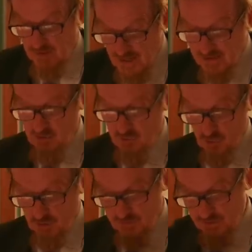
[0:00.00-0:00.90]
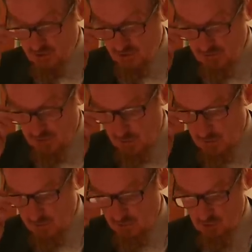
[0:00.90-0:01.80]
Any strong version of a
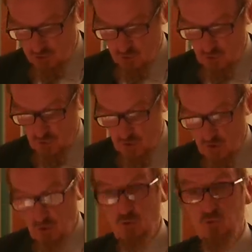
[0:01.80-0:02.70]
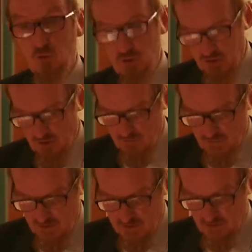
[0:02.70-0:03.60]
commitment to truth, strong enough,
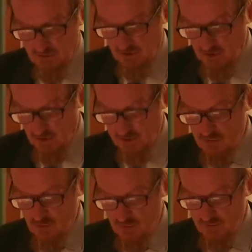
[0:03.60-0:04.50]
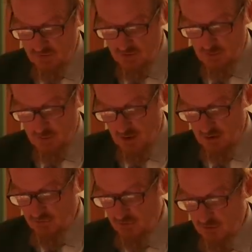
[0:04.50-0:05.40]
that is, to guide the university
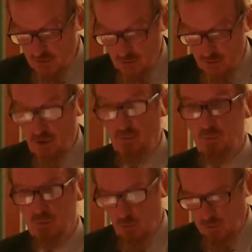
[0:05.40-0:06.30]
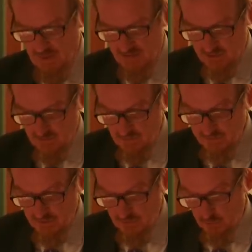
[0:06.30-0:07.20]
past the lure of problematic
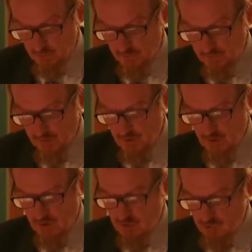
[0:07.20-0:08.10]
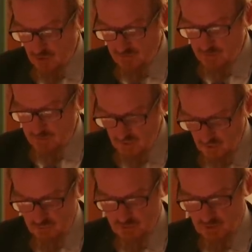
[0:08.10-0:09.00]
funding sources, to drive it
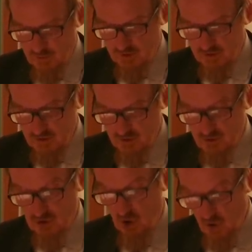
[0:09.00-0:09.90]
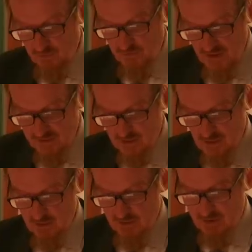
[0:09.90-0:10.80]
beyond fragmentation, to offset
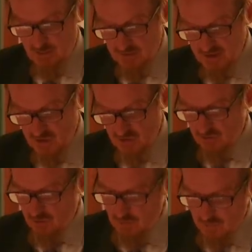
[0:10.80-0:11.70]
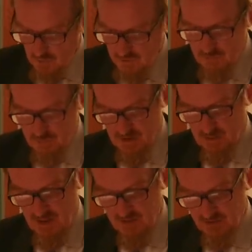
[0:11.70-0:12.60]
the temptations of the purely
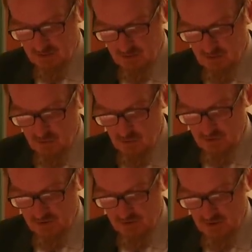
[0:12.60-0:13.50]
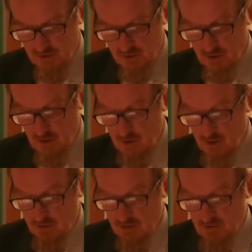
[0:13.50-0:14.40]
pragmatic and utilitarian,
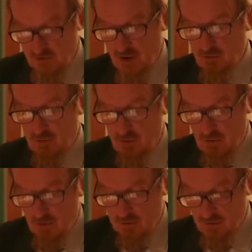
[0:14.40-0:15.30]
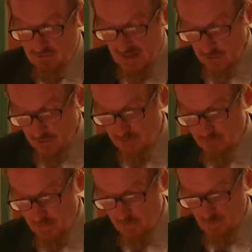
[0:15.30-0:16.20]
turns out to flounder
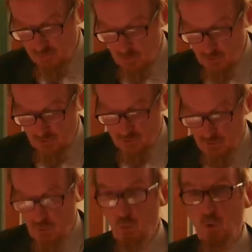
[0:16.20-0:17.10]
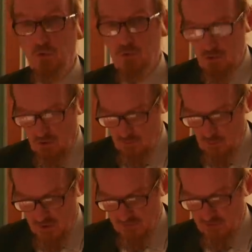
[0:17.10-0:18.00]
when removed from the water of
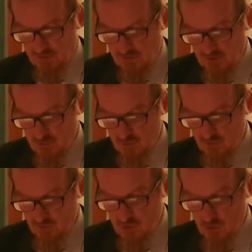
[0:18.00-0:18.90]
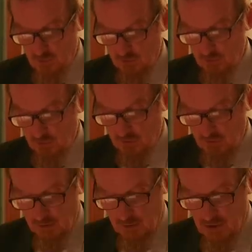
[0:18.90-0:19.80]
robust conceptions of the human good,
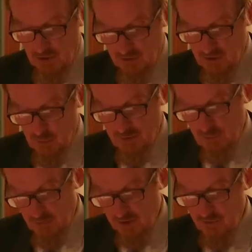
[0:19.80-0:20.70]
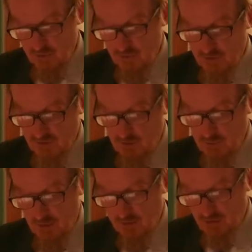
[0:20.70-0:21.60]
and so to be among those things
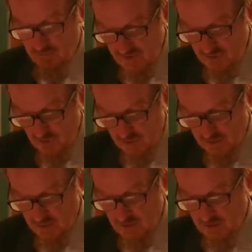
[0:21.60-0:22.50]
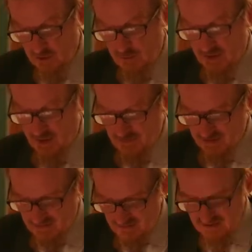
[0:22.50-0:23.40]
bound eventually to become
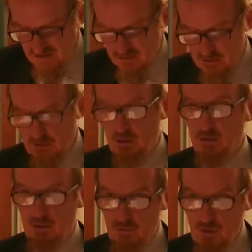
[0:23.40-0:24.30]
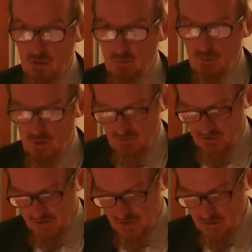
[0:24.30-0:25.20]
extinct in the realm of
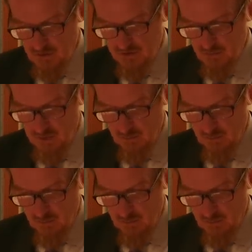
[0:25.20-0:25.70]
attenuated